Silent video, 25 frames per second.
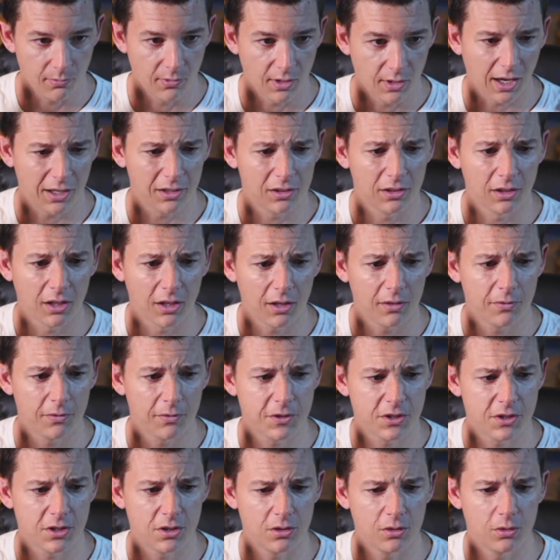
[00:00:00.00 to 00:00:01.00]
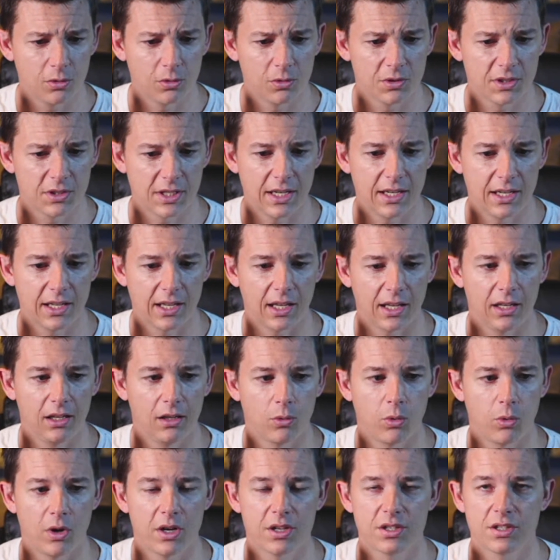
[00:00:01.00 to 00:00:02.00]
I'd love to take any
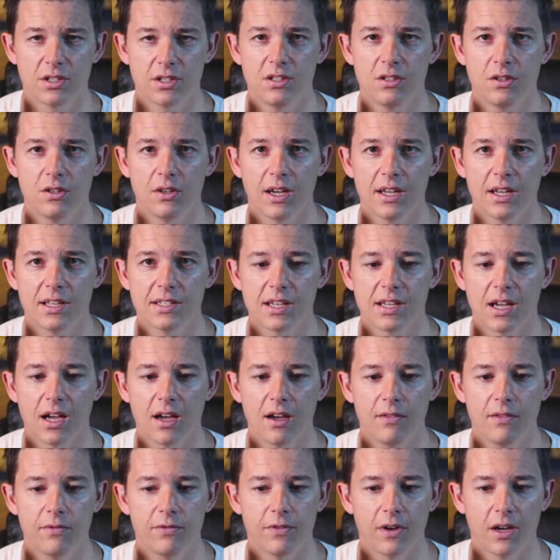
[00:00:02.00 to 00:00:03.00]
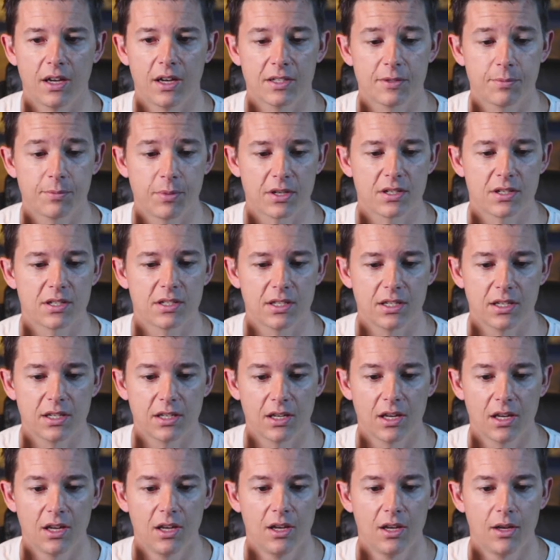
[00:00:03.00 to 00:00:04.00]
questions you guys have,
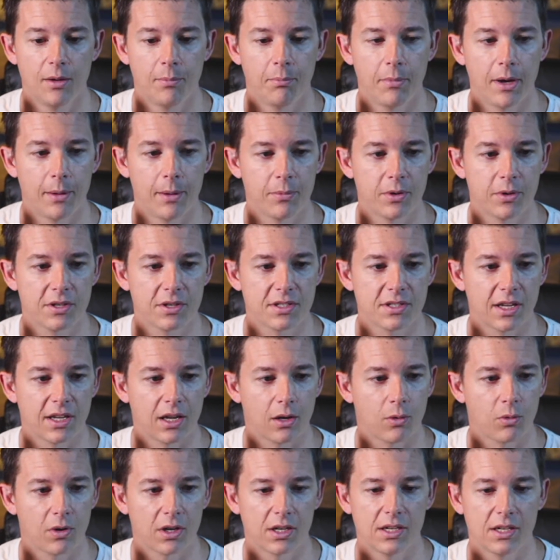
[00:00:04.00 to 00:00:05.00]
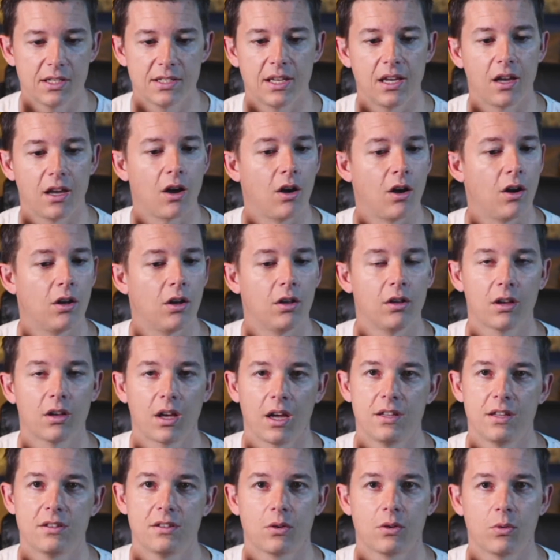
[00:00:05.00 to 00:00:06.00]
especially members. Like, we're going to take all
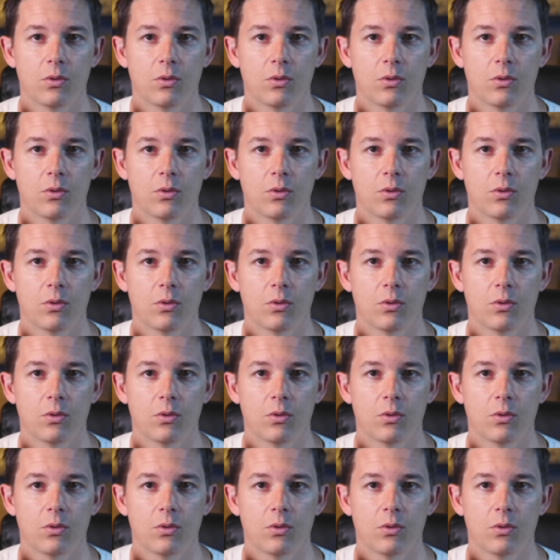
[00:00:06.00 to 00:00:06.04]
kinds of